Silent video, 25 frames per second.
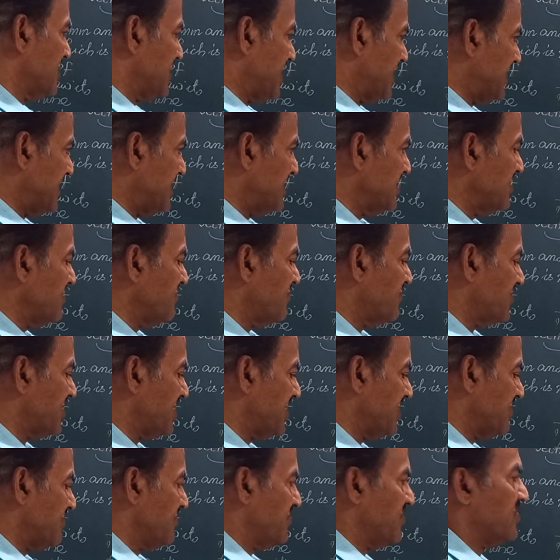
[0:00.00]
getting the
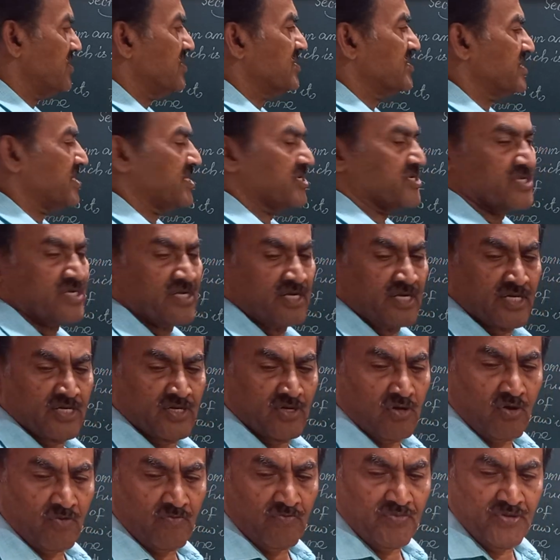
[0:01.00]
front view and sectional
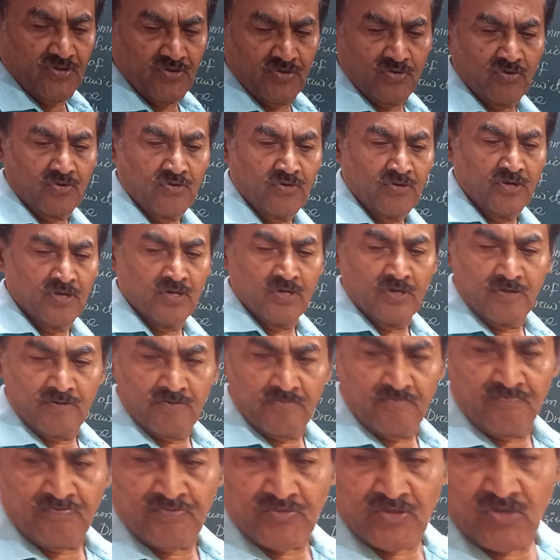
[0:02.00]
top view,
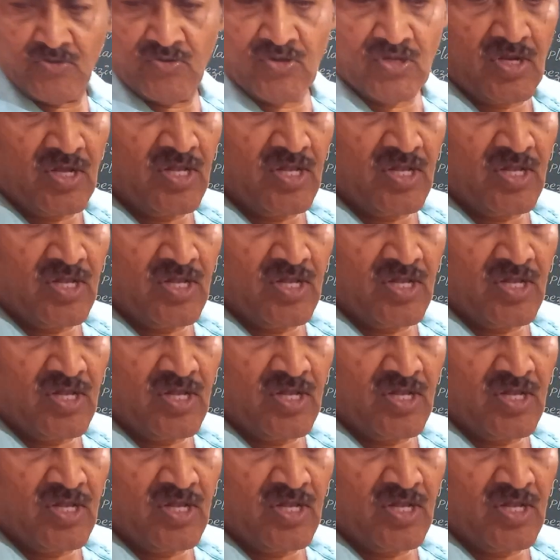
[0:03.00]
We are